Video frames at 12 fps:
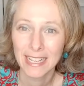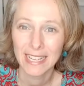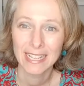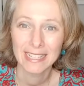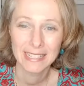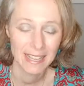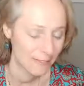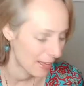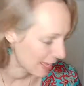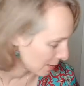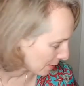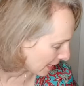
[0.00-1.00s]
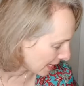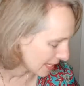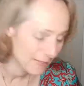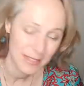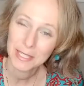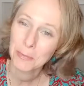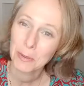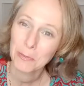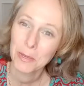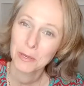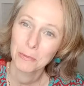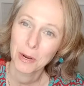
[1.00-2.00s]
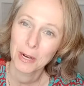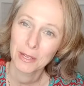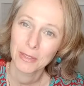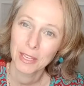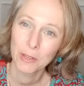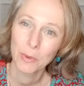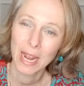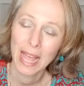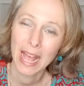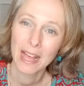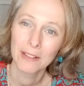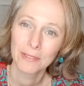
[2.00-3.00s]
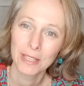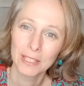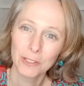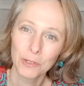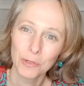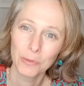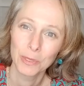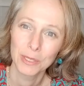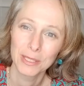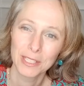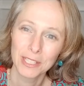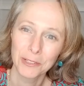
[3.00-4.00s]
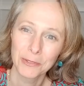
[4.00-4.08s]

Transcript: and evaluating if this might be a product that you want to have in your world too.